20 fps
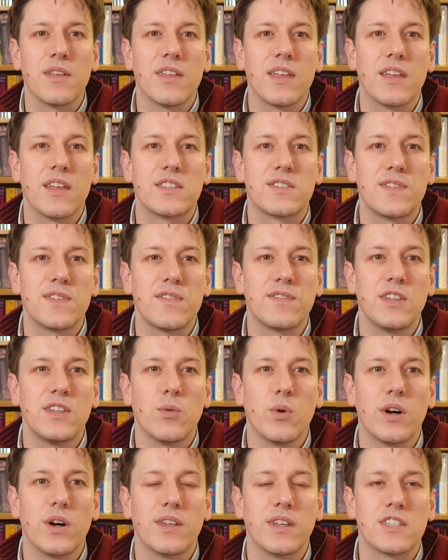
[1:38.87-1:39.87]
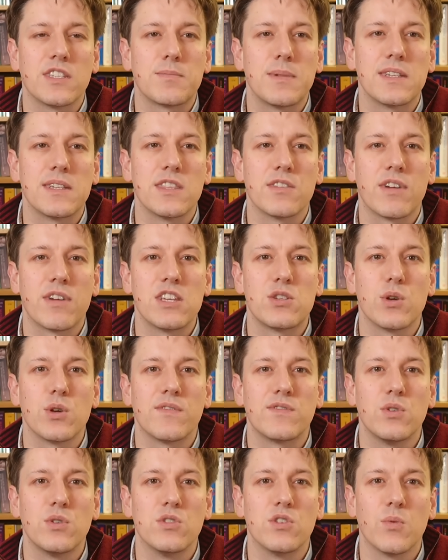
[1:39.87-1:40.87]
it's 51 split in the ratio
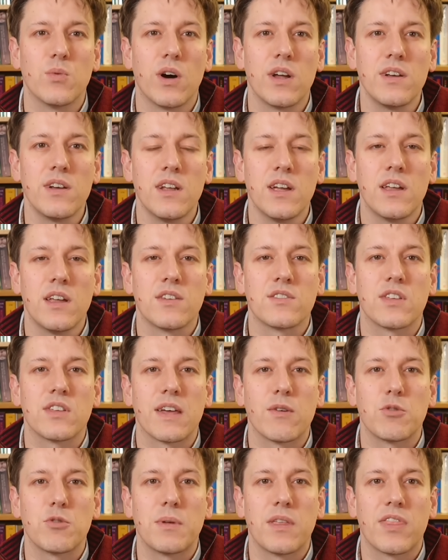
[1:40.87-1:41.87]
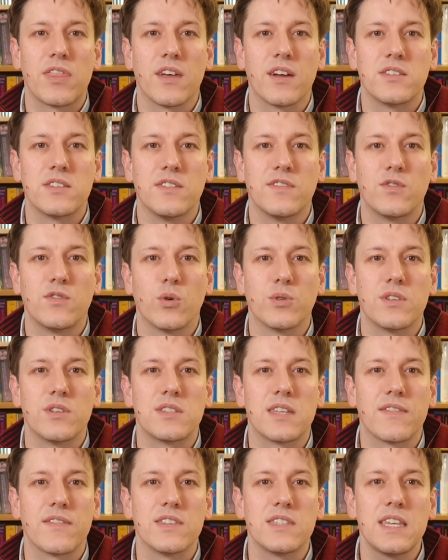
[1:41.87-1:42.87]
of 2 to 1, so that would be 34 to
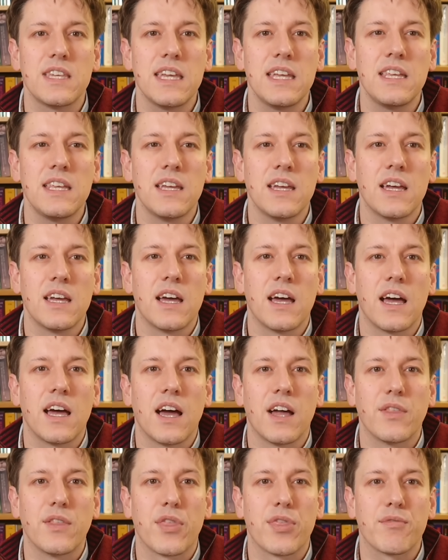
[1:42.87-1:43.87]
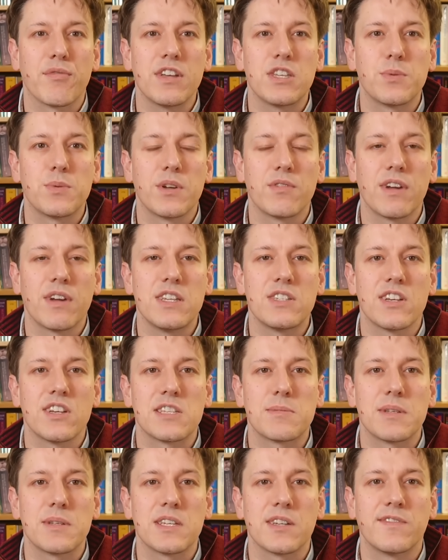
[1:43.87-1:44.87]
17. The 3 to 1 ratio
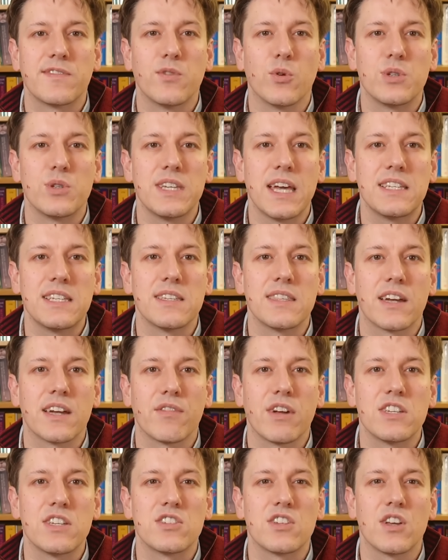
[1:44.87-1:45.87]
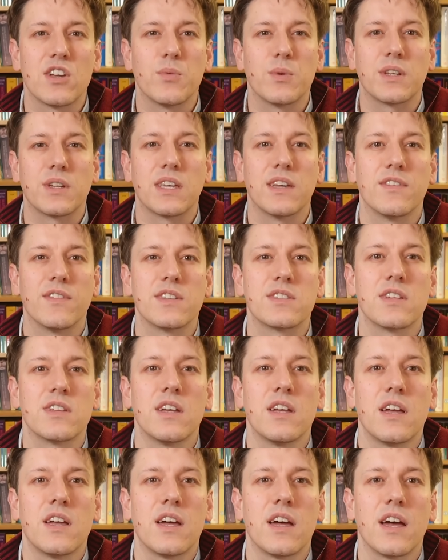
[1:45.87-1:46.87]
splitting 48 in that ratio would give us
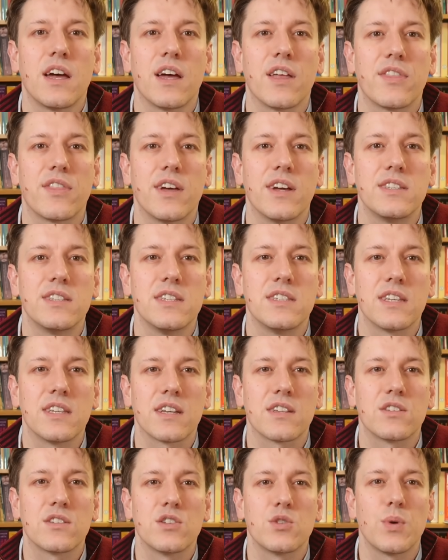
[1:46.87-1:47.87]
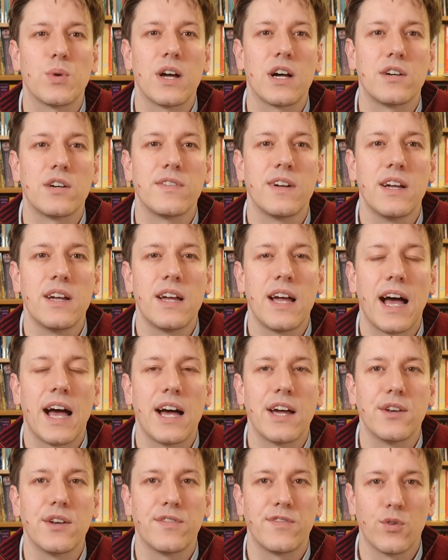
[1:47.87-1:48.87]
36 to 12,
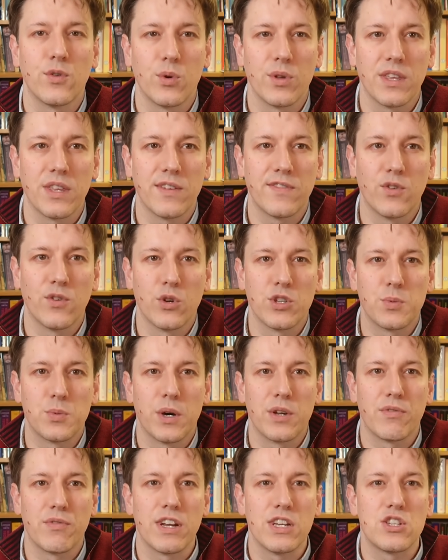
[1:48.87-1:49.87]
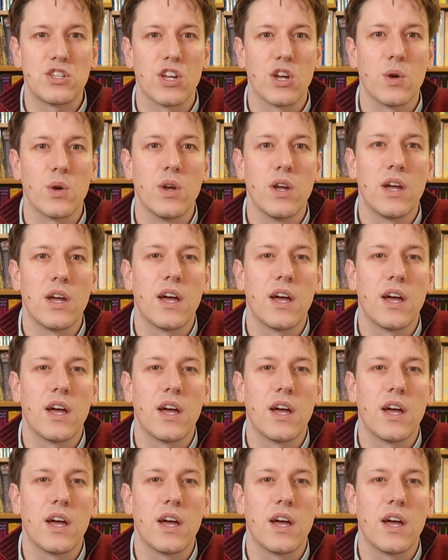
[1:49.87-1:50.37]
and for the 4 to 1 ratio